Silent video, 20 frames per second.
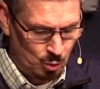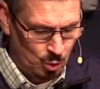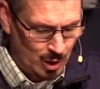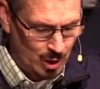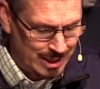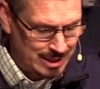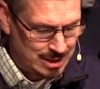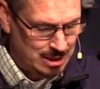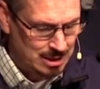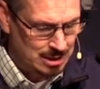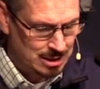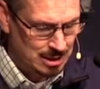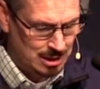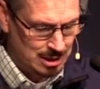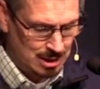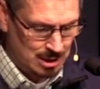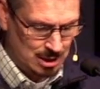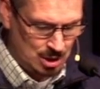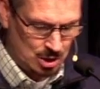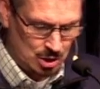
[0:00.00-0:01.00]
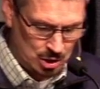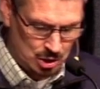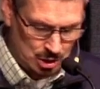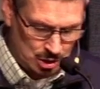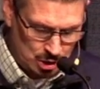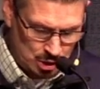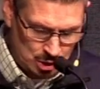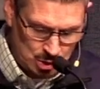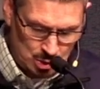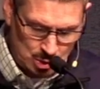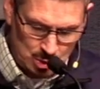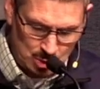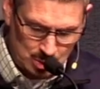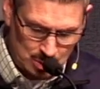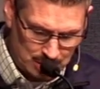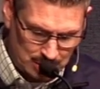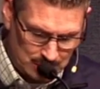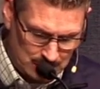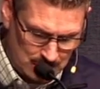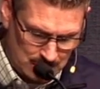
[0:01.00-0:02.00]
what to do
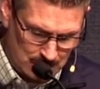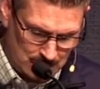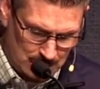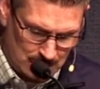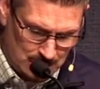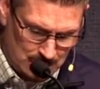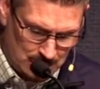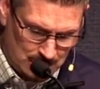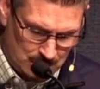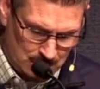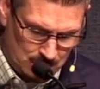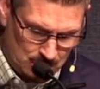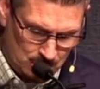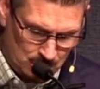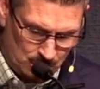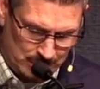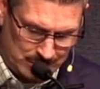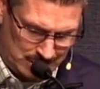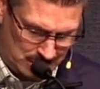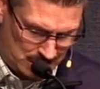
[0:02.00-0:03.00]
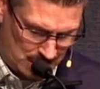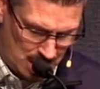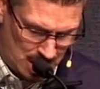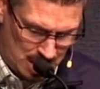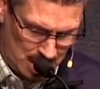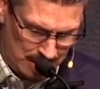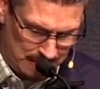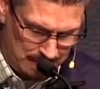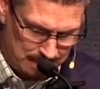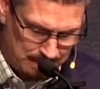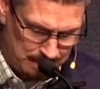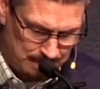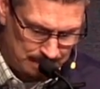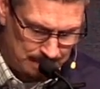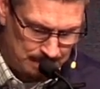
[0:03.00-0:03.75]
with time.